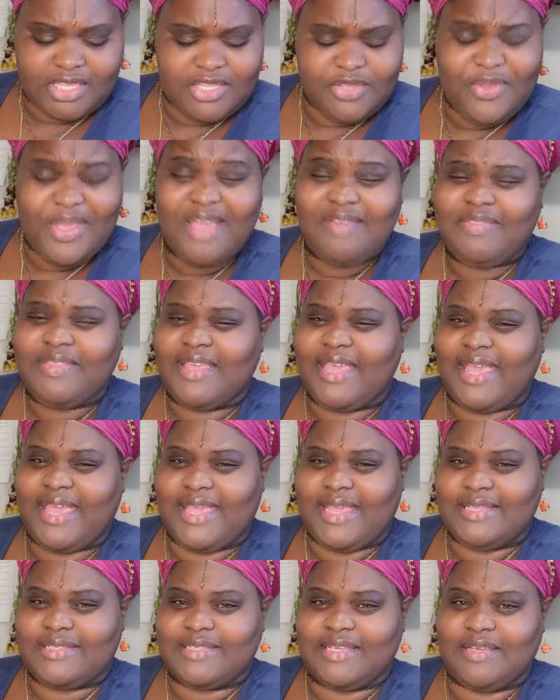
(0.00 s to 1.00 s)
You have the
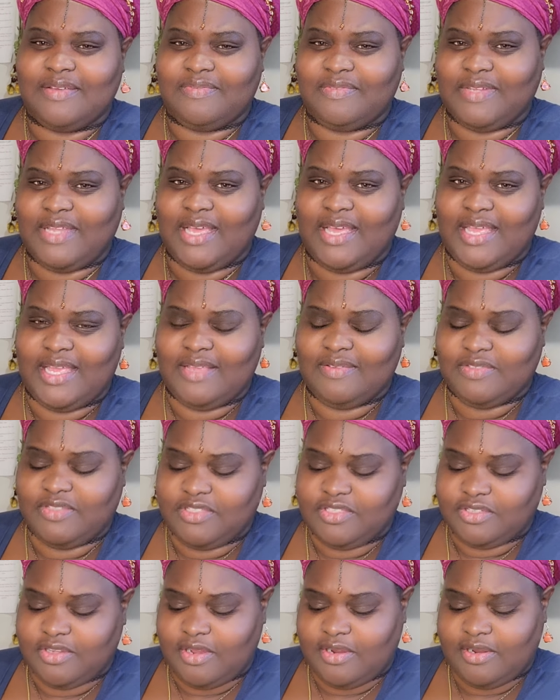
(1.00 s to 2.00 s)
Eight of Knives to
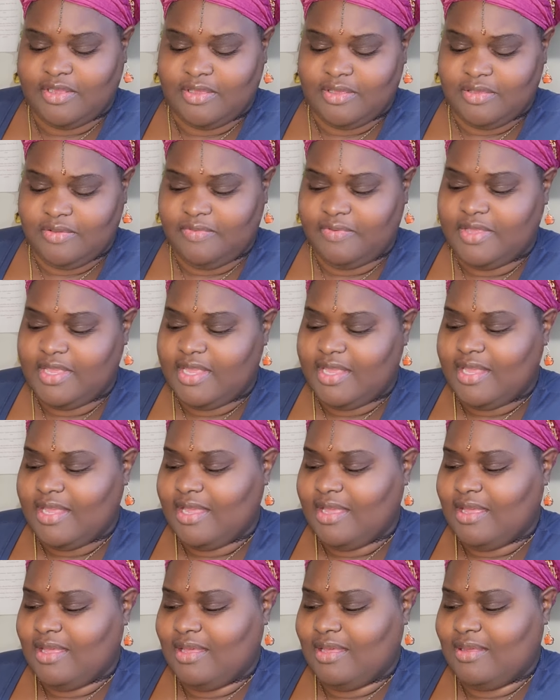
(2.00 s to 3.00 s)
start off.
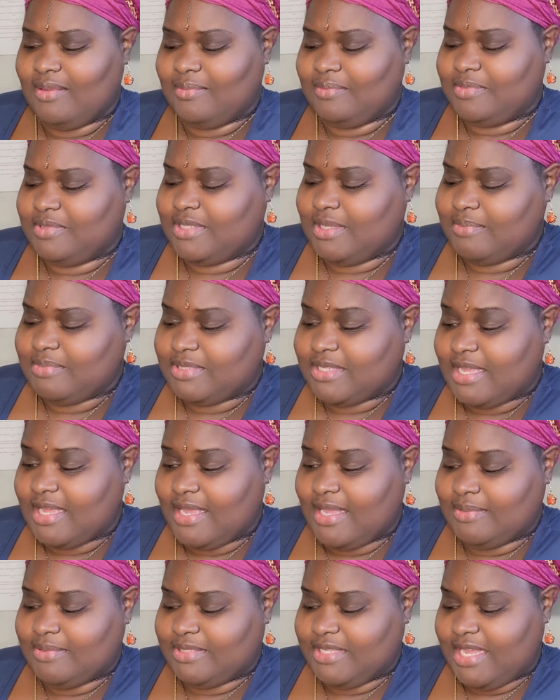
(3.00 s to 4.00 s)
Um,
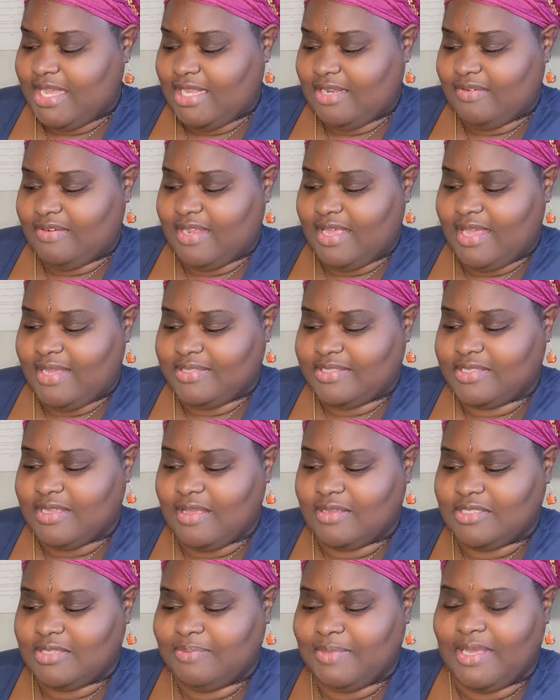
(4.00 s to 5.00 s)
sometimes the Eight of Knives
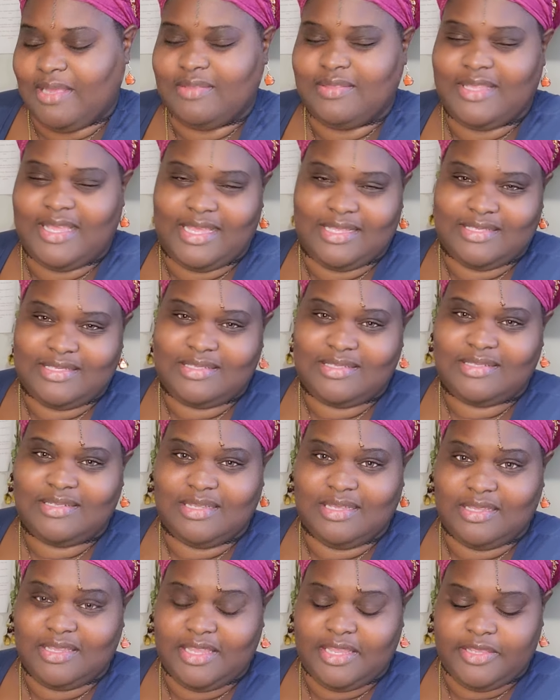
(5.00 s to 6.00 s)
talks about that
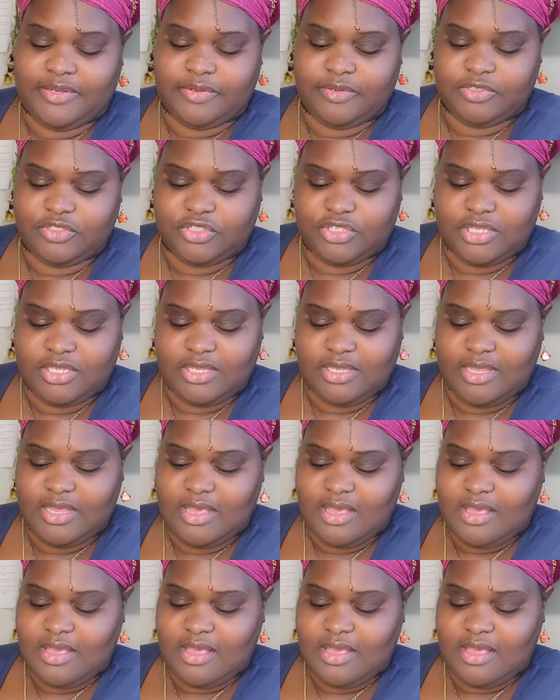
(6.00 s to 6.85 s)
stuck energy